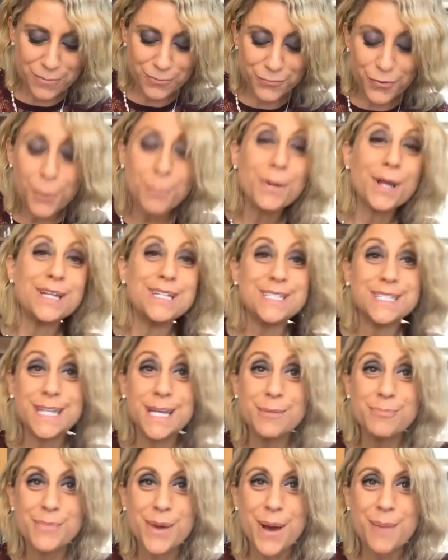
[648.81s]
For my
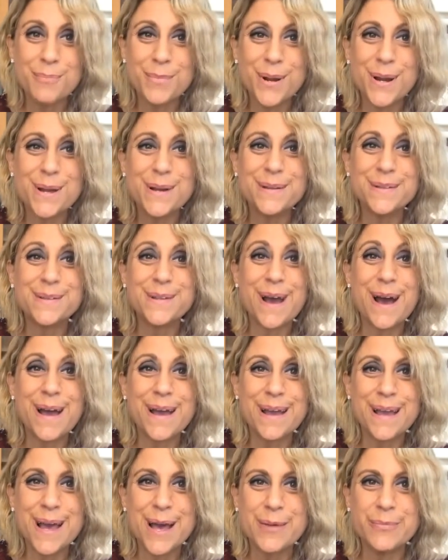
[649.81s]
team members,
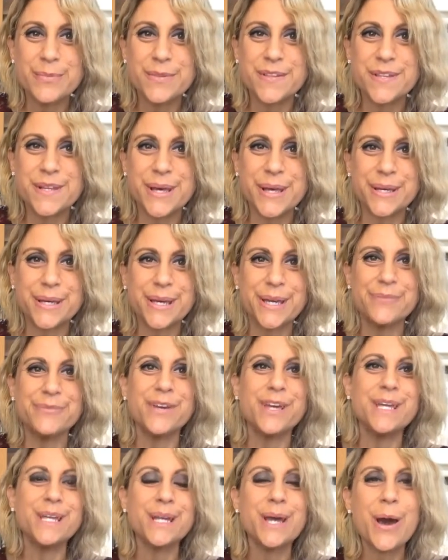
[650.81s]
I am still
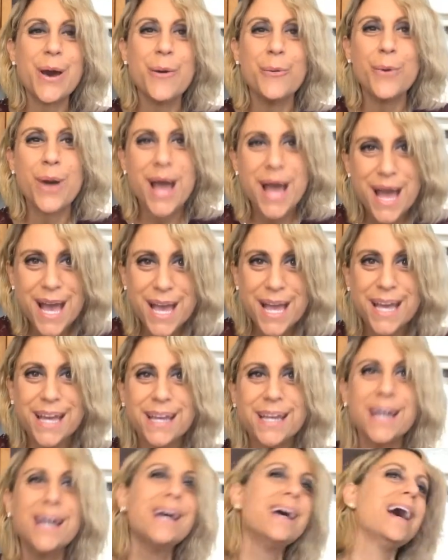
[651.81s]
giving
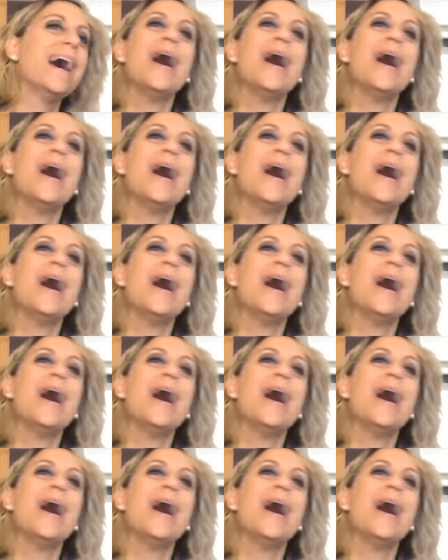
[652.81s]
away.